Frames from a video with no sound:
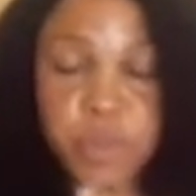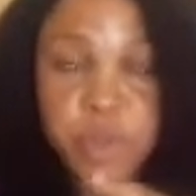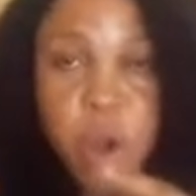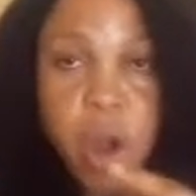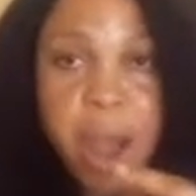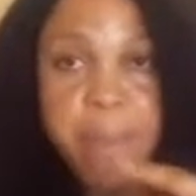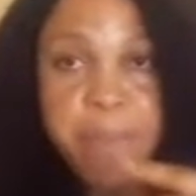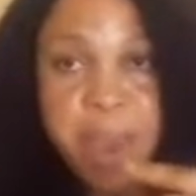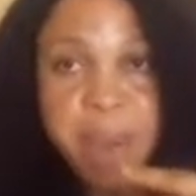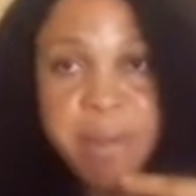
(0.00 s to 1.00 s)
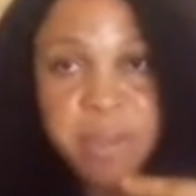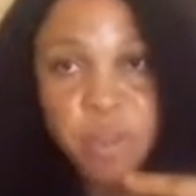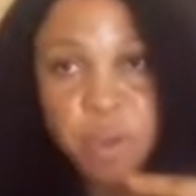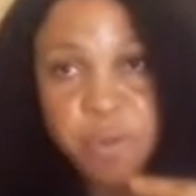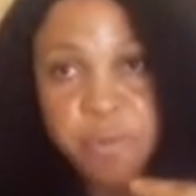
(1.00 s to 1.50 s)
your
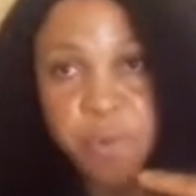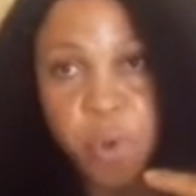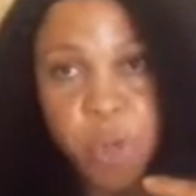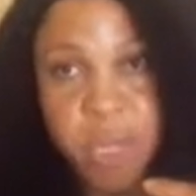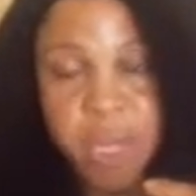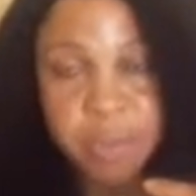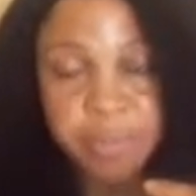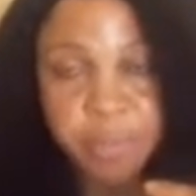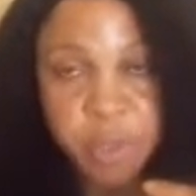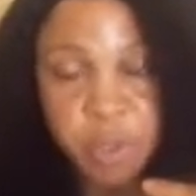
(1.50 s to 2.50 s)
appearance of looking,